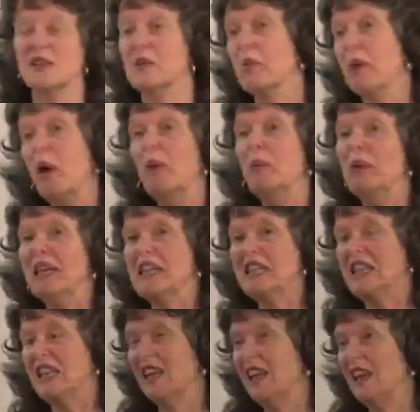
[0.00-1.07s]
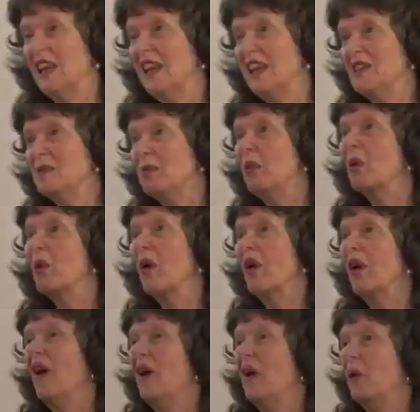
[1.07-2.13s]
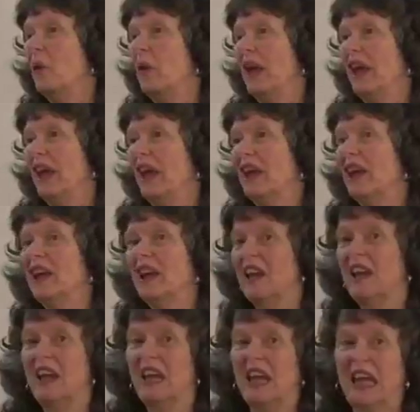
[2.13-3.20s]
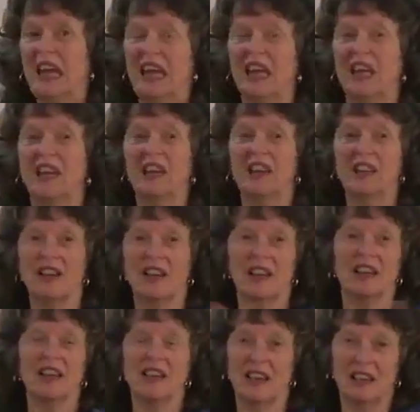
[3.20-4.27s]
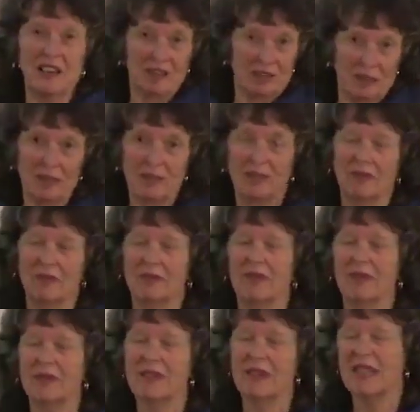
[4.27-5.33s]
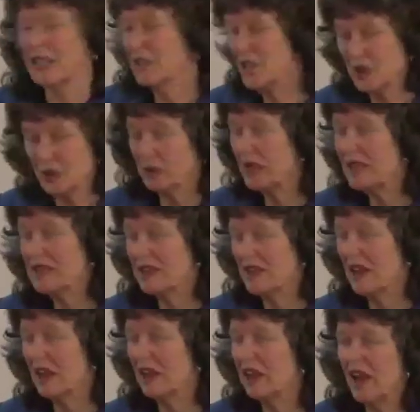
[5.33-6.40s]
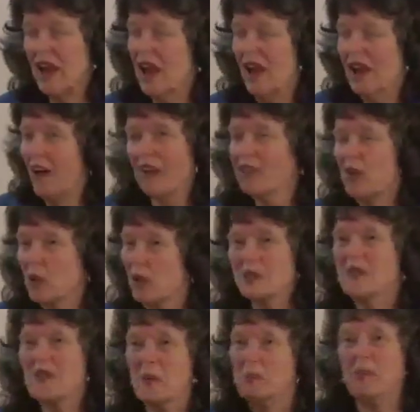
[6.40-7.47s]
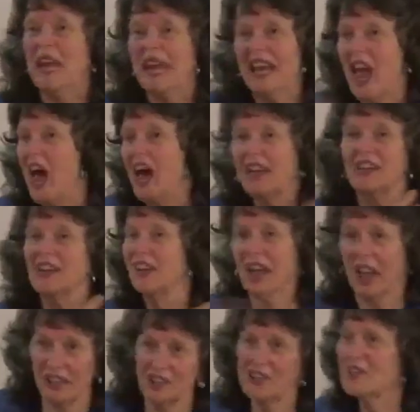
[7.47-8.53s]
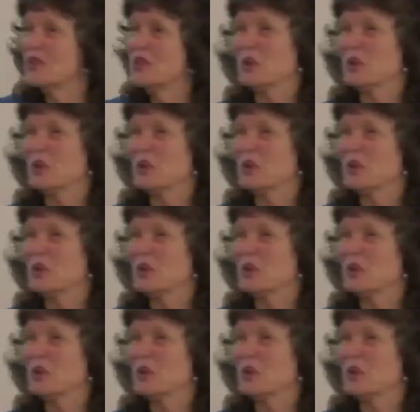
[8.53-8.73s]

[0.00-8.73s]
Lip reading: a moment in his book where he says to us that, of course, the Ming had guns